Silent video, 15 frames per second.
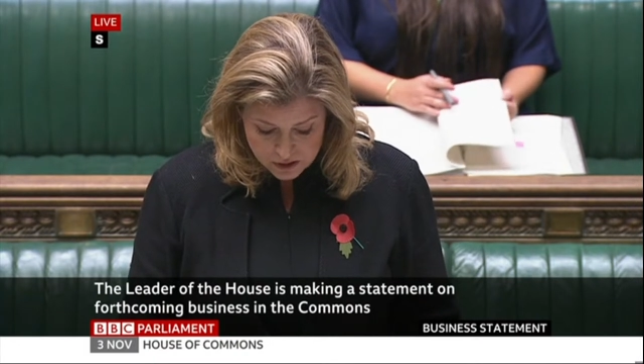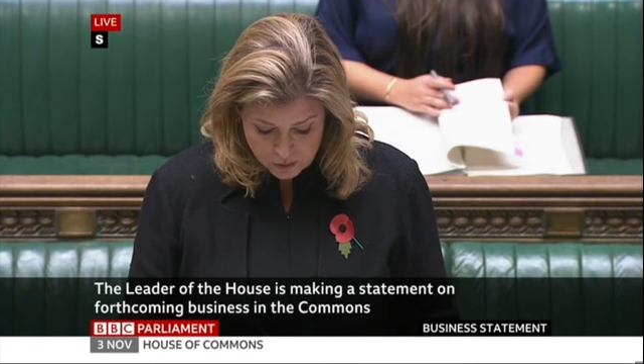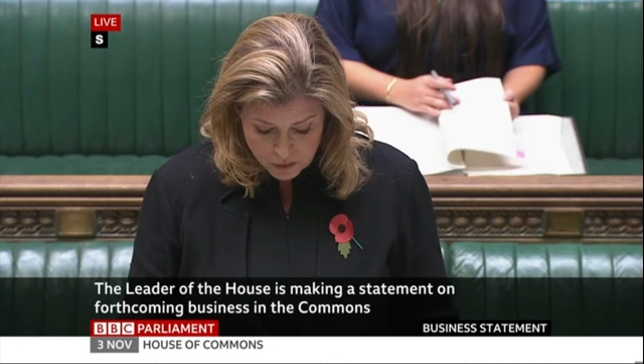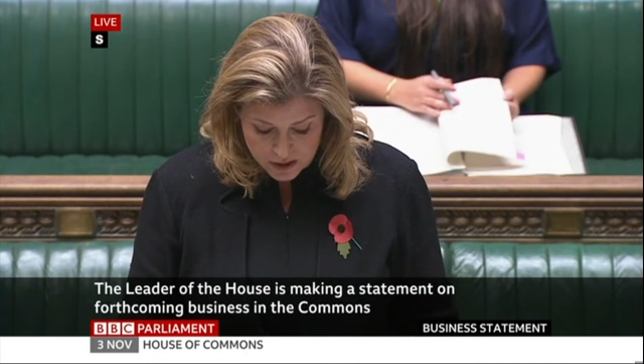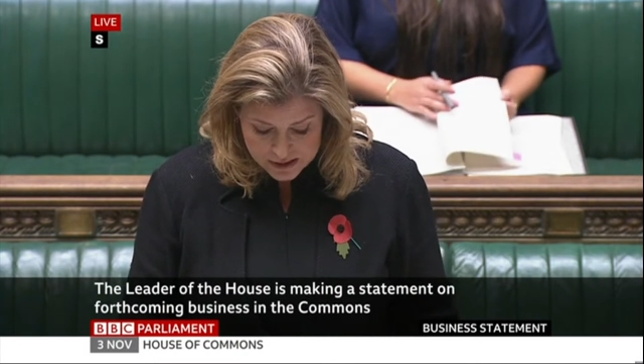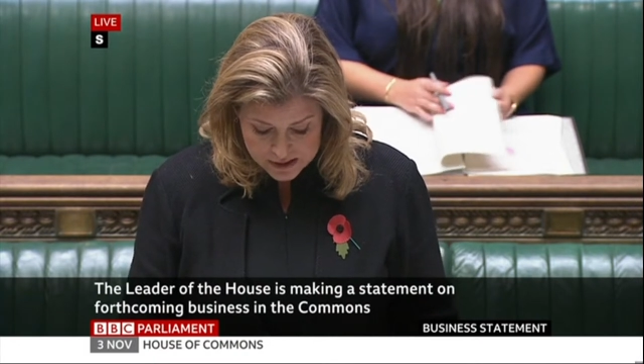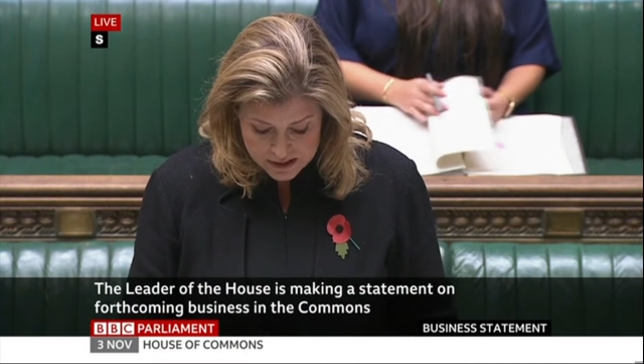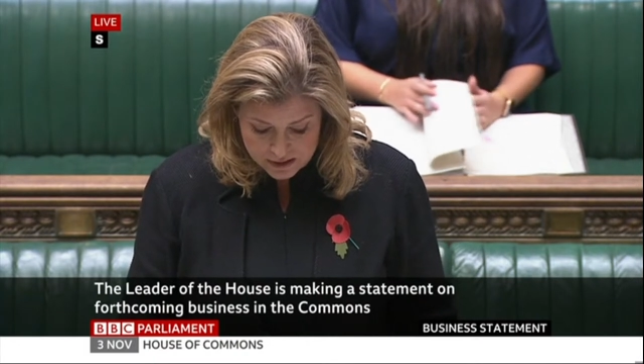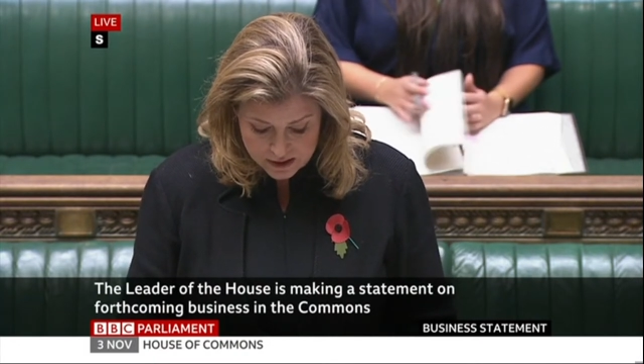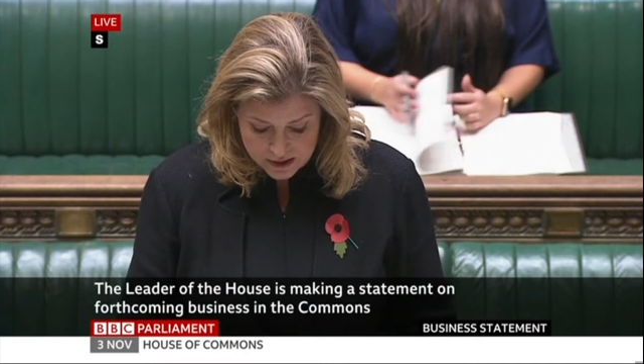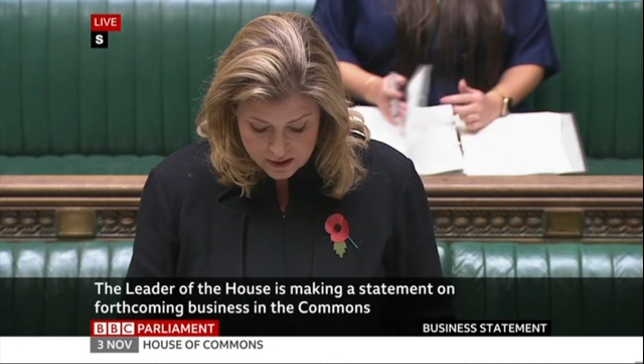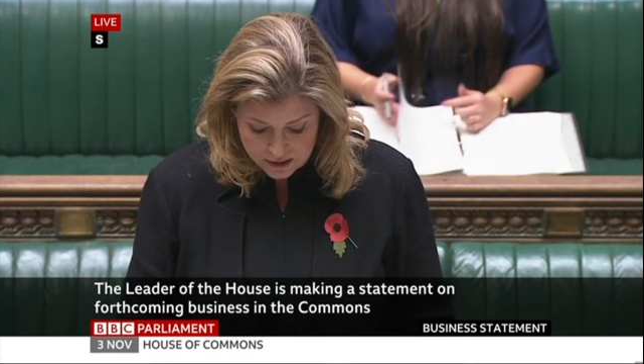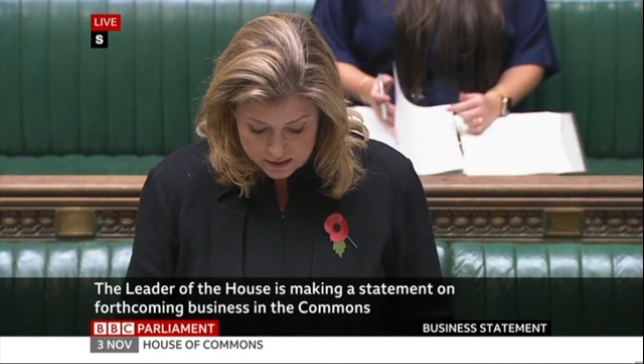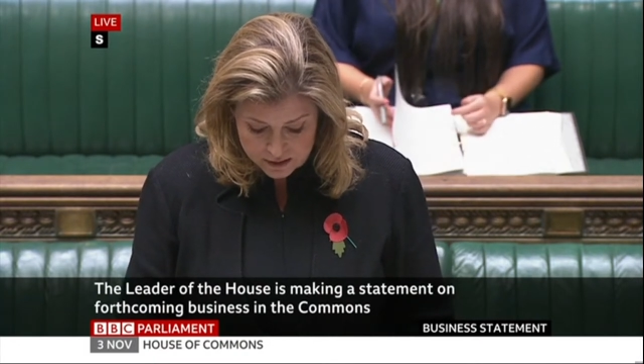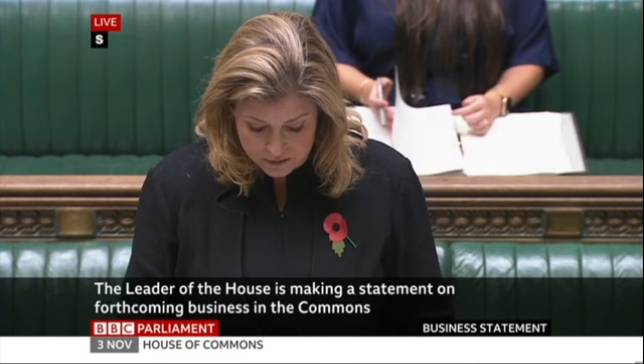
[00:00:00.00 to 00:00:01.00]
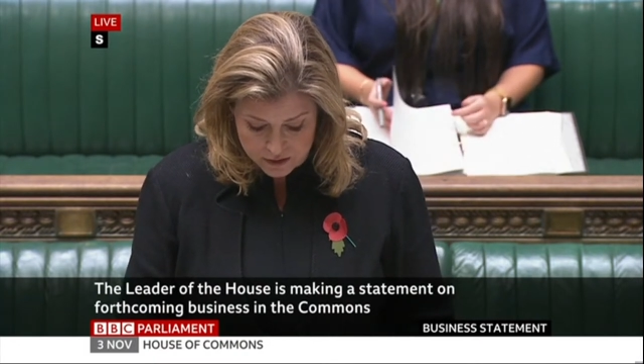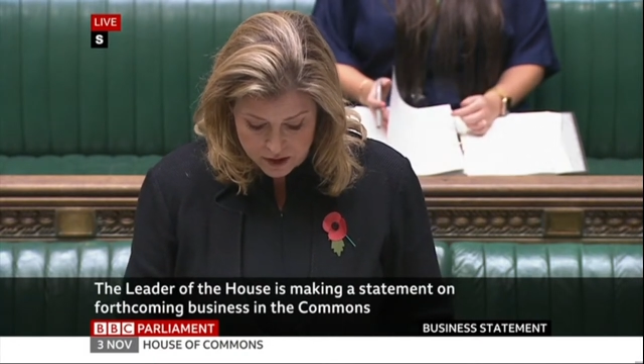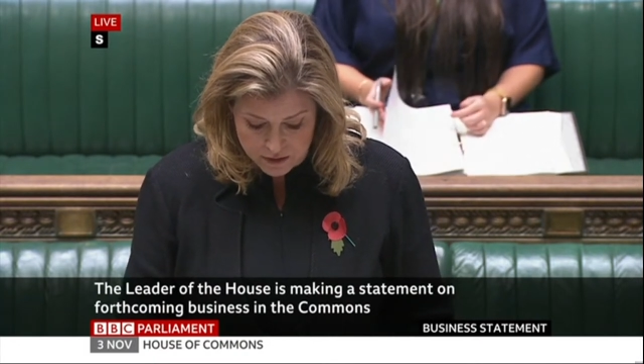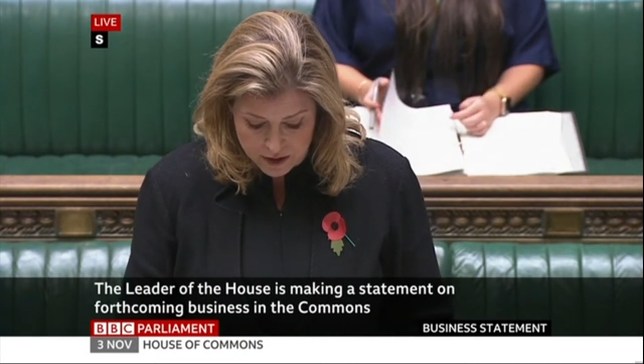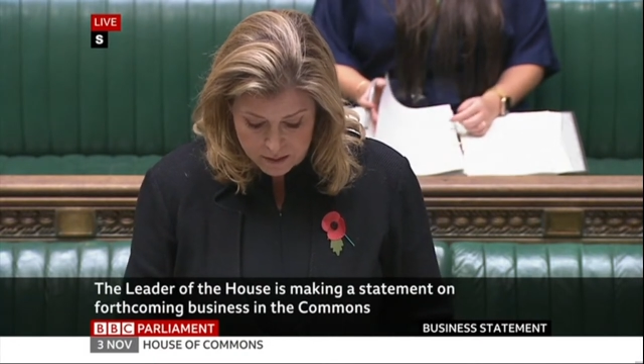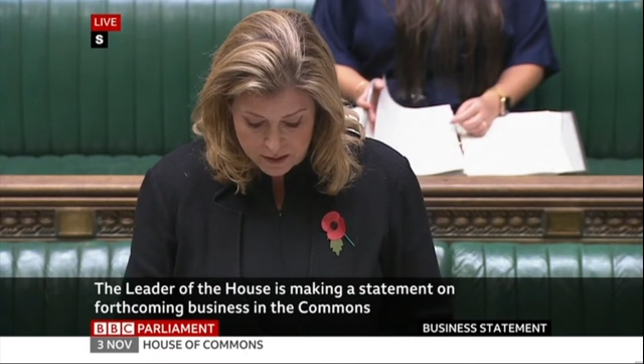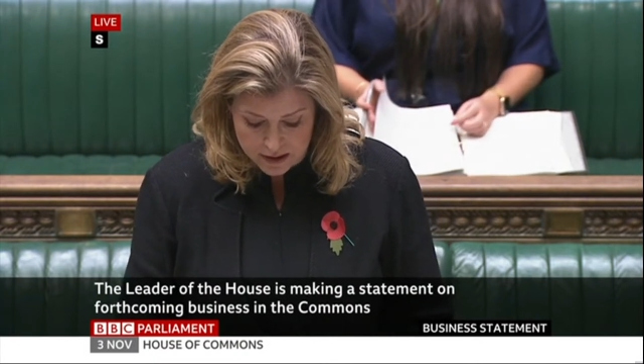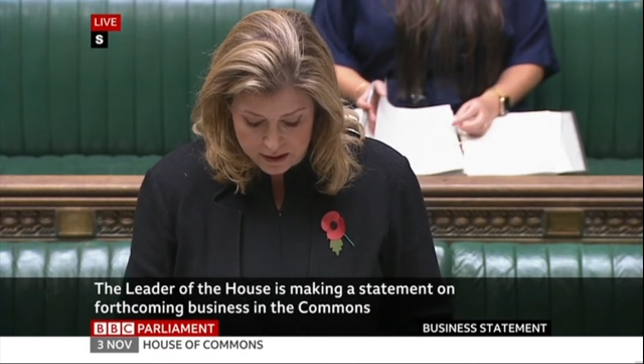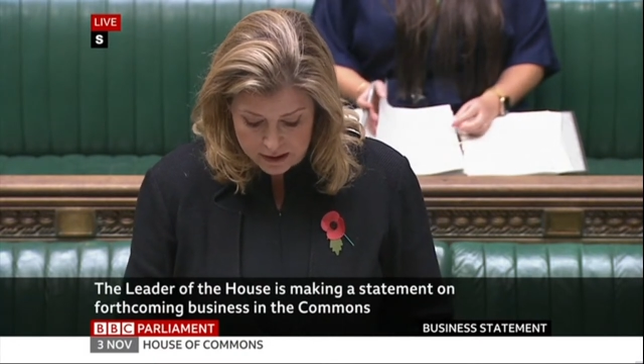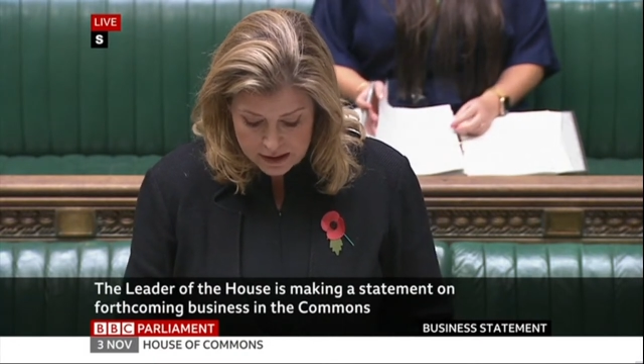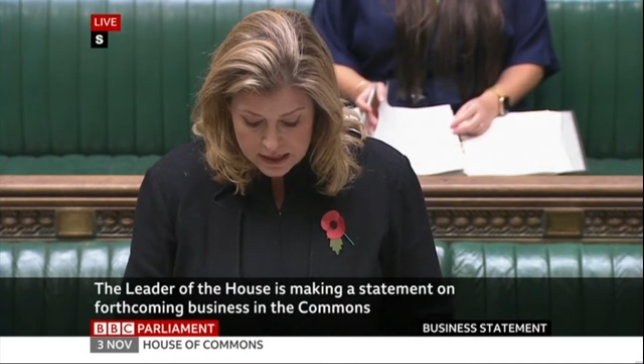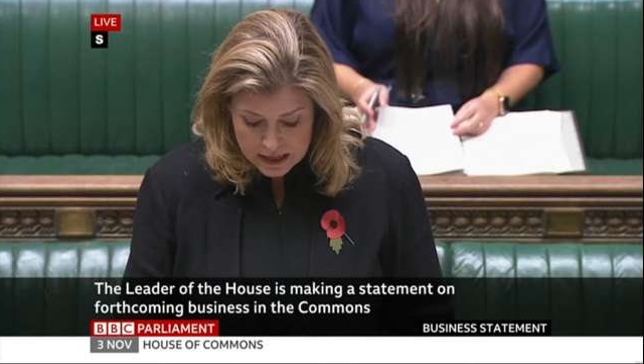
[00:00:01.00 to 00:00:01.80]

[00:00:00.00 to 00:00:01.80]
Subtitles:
on Wednesday the 9th of November